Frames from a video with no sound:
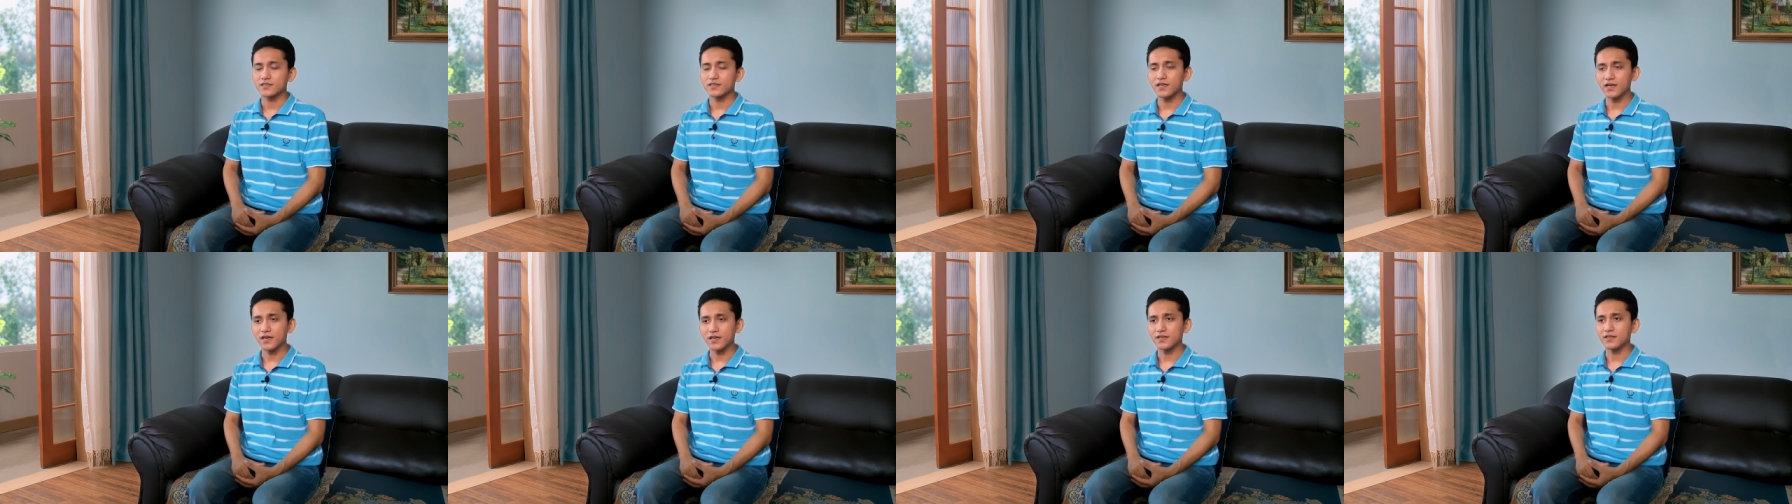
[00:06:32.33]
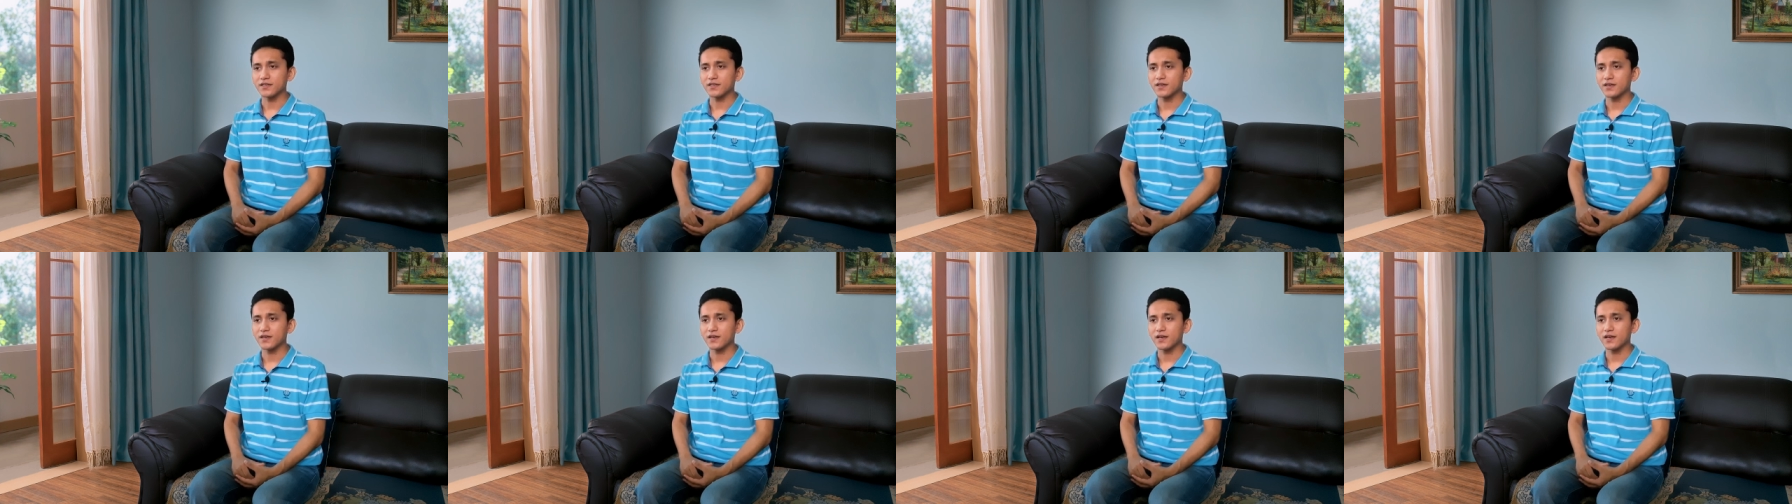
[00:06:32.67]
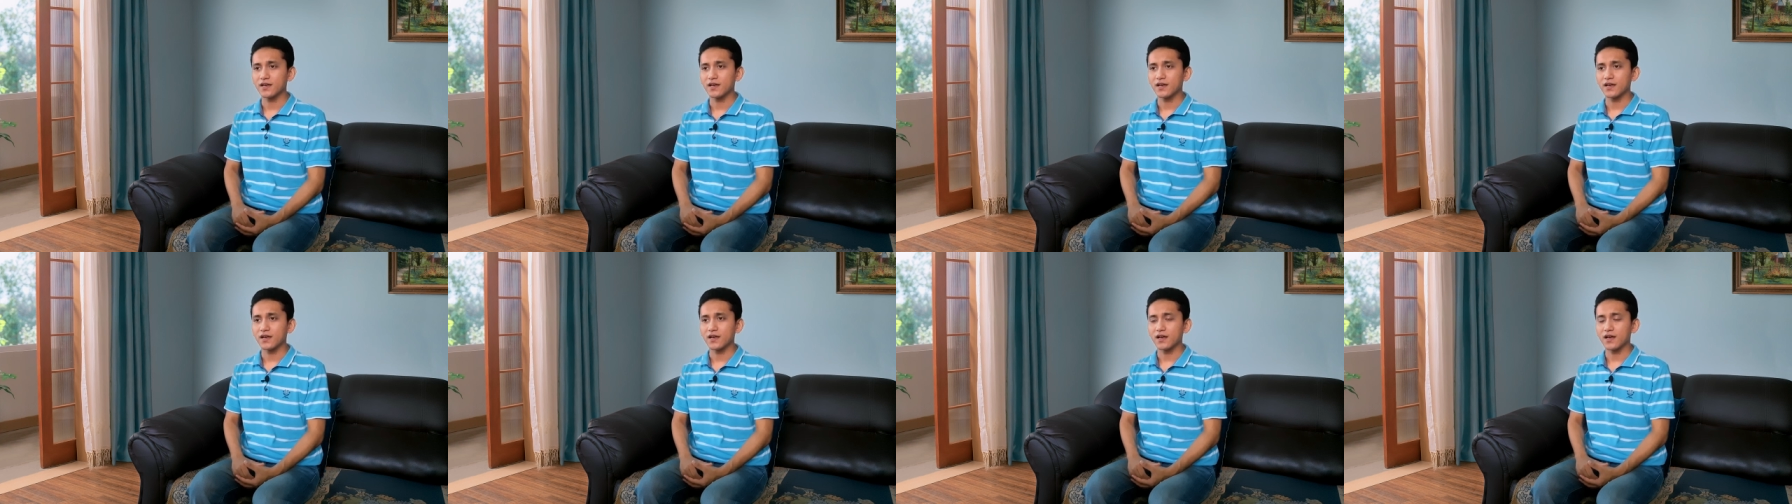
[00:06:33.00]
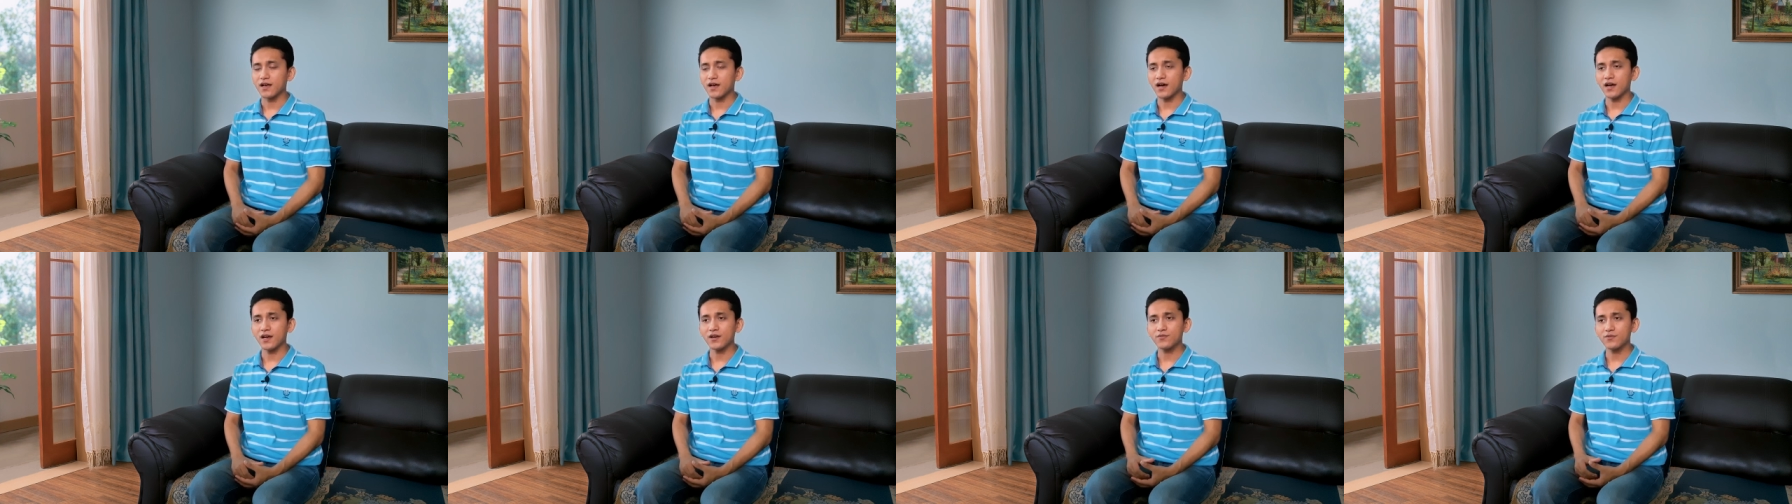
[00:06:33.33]
Then
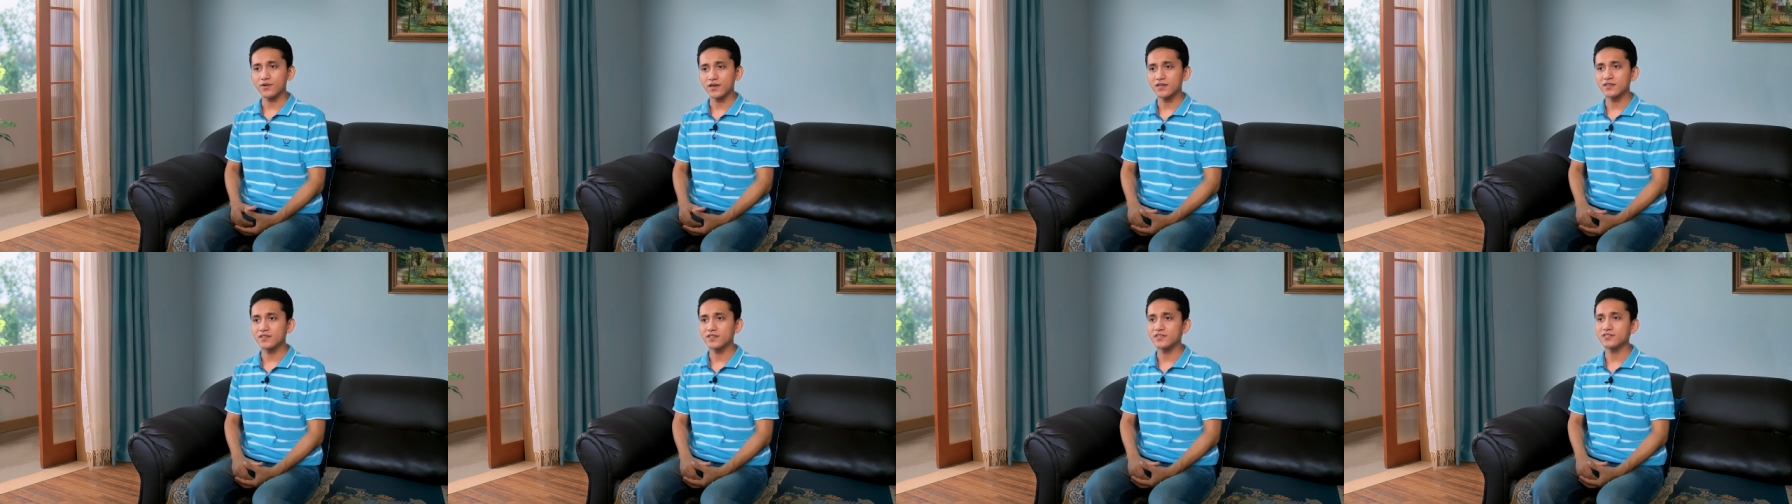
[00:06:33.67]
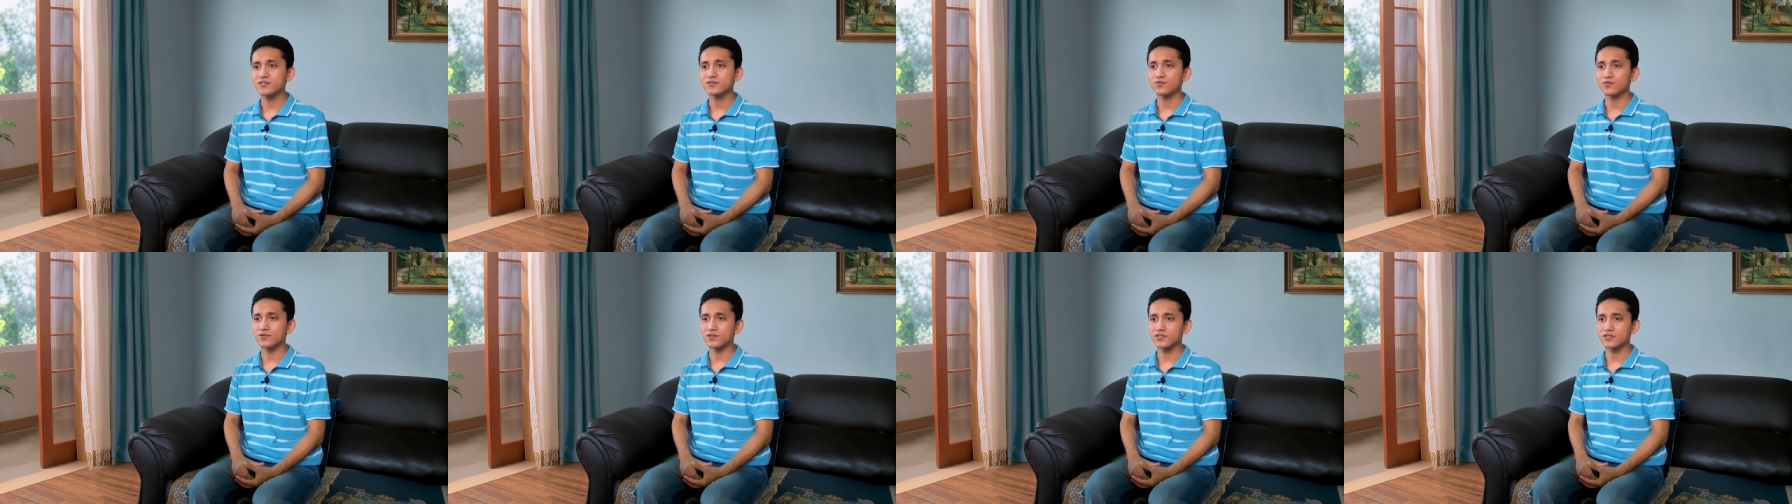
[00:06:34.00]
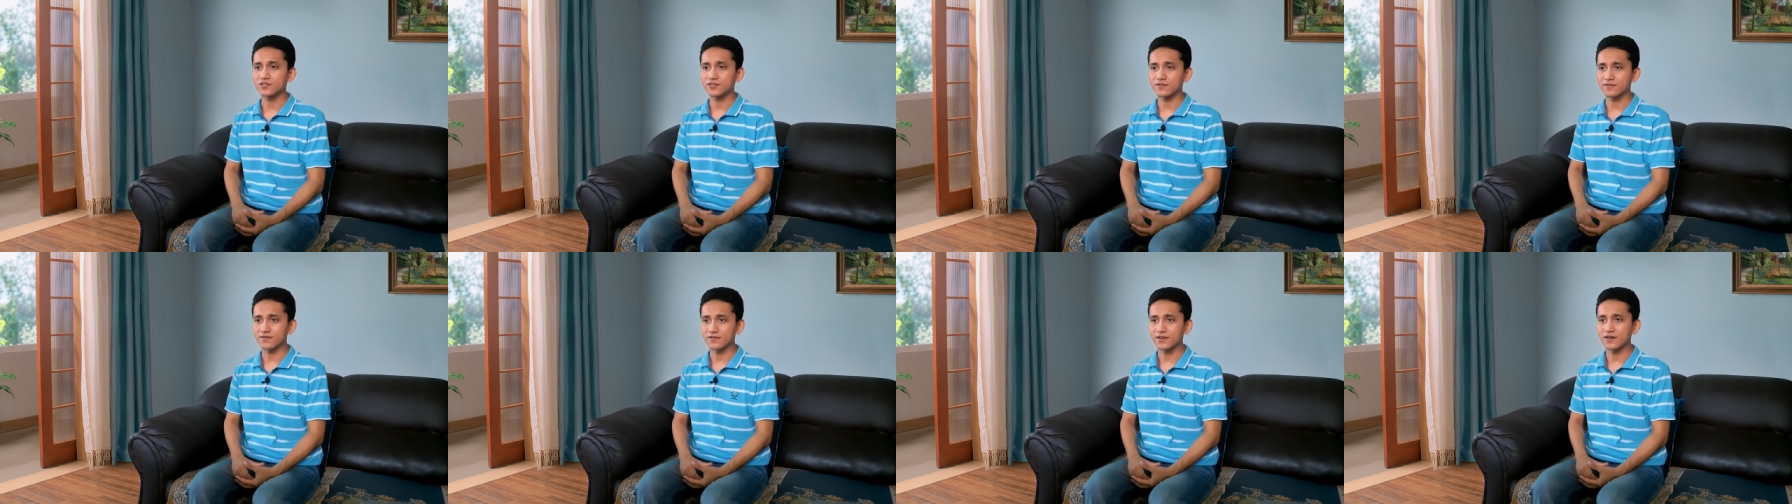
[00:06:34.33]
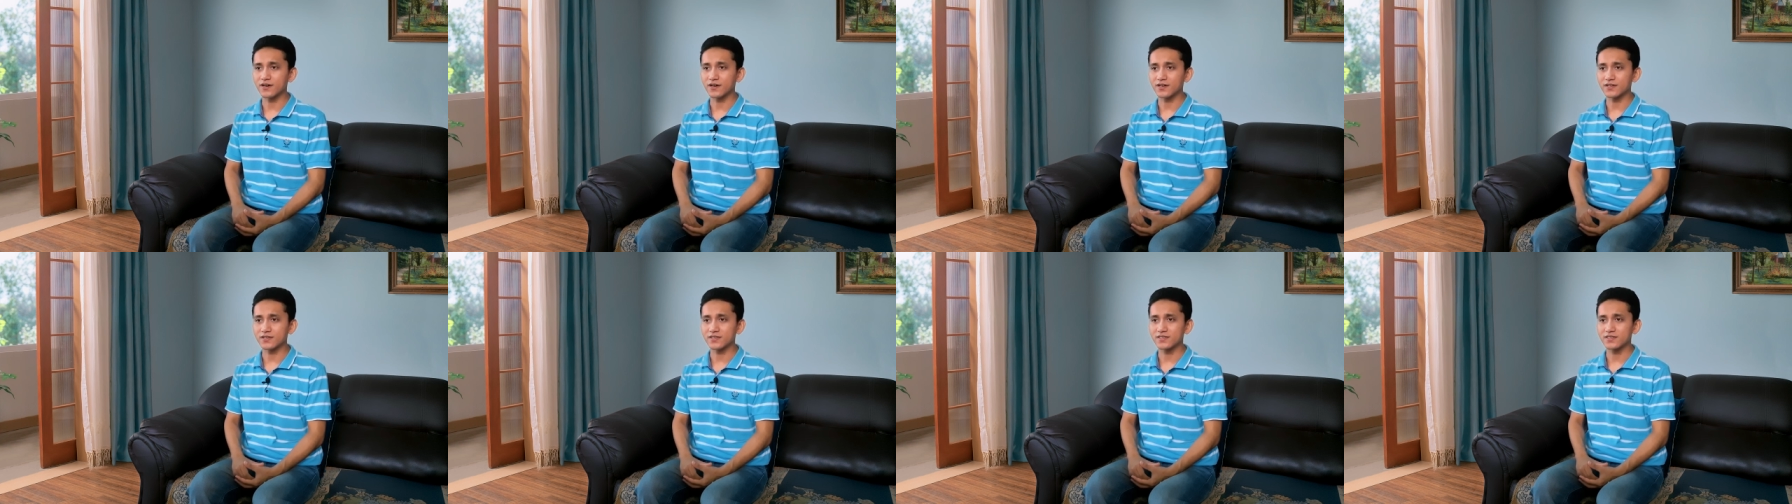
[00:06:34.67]
I read these words of
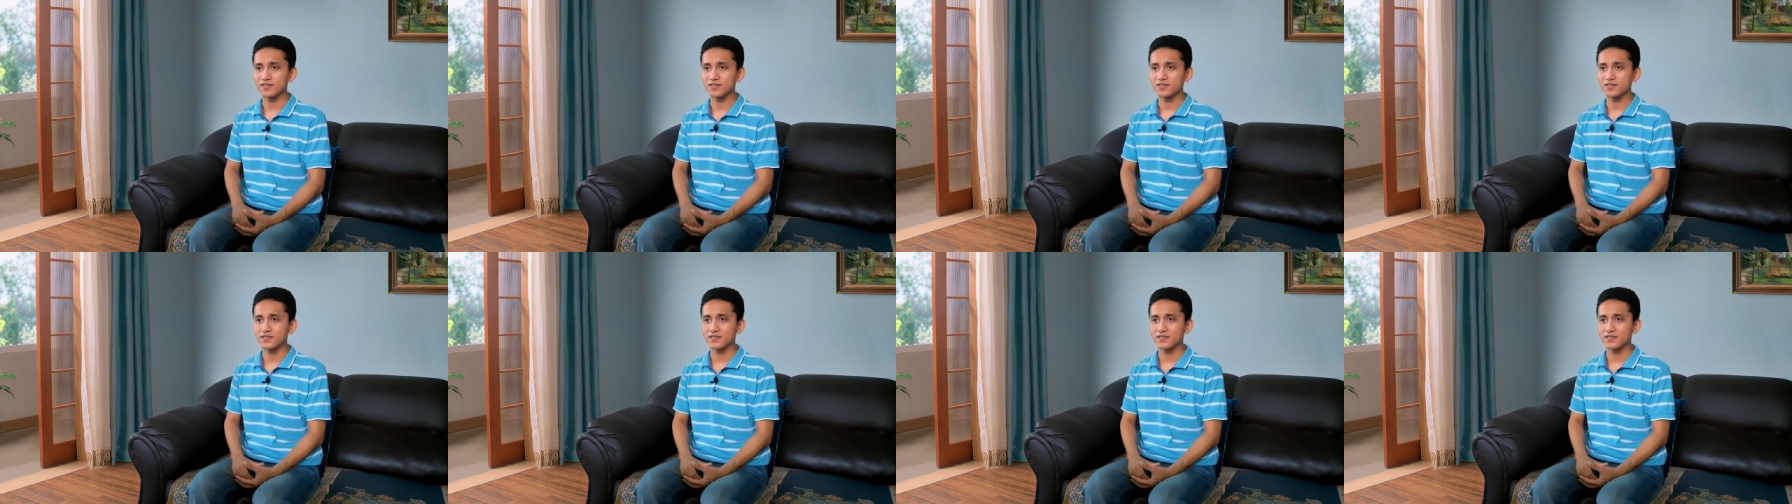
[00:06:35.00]
God.